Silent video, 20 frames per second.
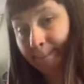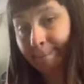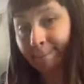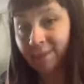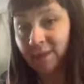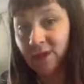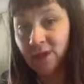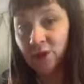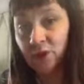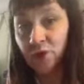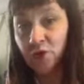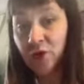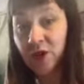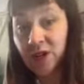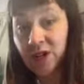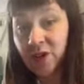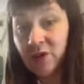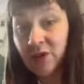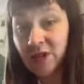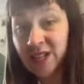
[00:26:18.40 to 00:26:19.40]
And you try and
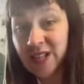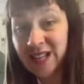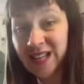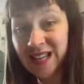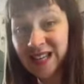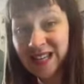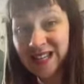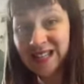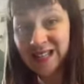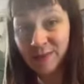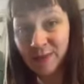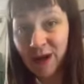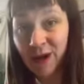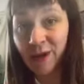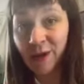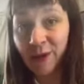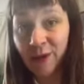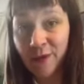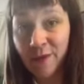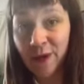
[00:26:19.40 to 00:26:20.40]
use the least amount of
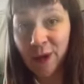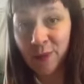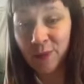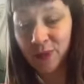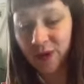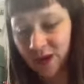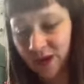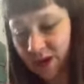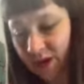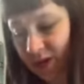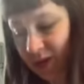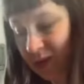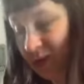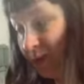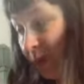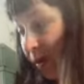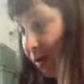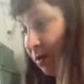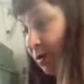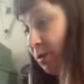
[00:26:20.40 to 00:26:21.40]
the fabric as
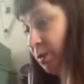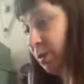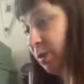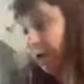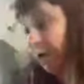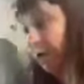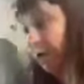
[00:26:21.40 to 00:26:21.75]
possible.